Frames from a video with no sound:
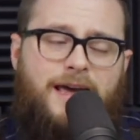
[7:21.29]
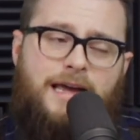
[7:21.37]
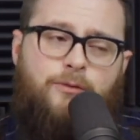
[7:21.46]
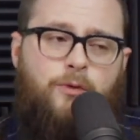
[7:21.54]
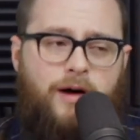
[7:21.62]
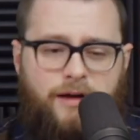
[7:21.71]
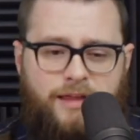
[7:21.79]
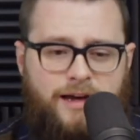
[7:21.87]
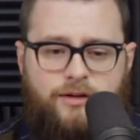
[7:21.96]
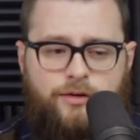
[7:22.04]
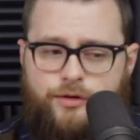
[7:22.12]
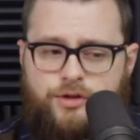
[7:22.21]
and while
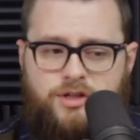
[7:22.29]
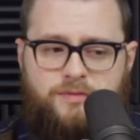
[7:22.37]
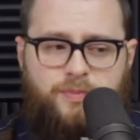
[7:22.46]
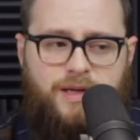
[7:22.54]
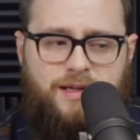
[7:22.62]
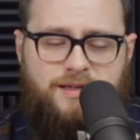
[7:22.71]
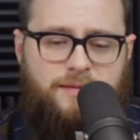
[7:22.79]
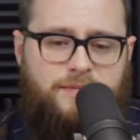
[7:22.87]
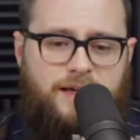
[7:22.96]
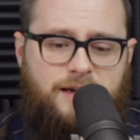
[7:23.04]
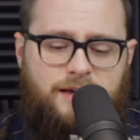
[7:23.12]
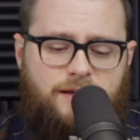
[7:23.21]
that could just be
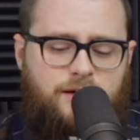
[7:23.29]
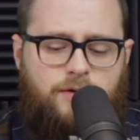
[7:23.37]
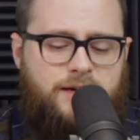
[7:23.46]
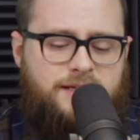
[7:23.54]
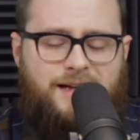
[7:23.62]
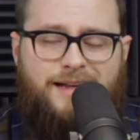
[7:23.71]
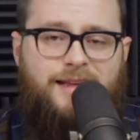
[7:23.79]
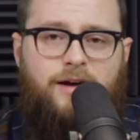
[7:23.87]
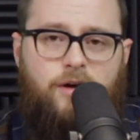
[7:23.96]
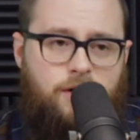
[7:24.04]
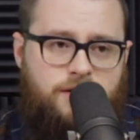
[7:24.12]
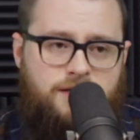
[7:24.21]
something, you know, it's not
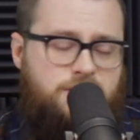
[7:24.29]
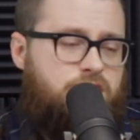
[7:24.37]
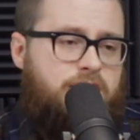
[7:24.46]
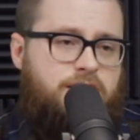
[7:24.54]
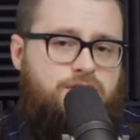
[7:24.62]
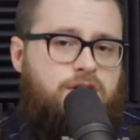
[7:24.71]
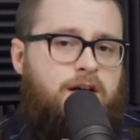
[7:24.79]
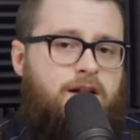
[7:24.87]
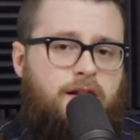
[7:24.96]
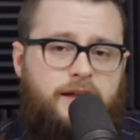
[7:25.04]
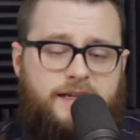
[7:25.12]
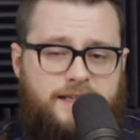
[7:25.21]
that hard to change
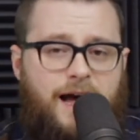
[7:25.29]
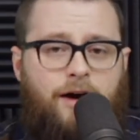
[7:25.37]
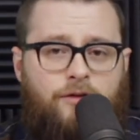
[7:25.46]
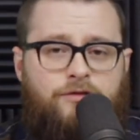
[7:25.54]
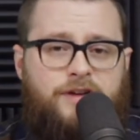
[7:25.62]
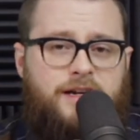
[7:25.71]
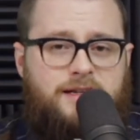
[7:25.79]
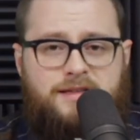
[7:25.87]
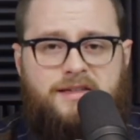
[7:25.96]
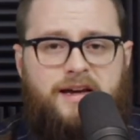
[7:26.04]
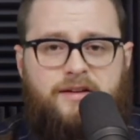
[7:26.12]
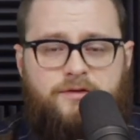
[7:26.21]
Link's outfit
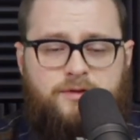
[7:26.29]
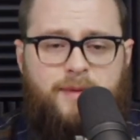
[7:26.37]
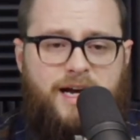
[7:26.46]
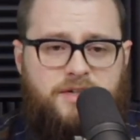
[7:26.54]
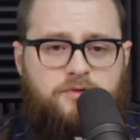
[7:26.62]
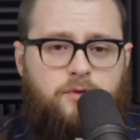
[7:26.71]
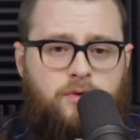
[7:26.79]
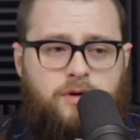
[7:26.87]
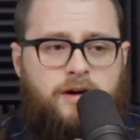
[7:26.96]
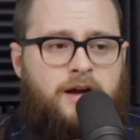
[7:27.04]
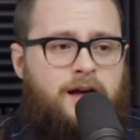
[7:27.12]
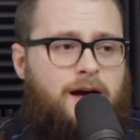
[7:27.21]
inside of Smash
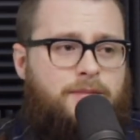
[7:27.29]
4.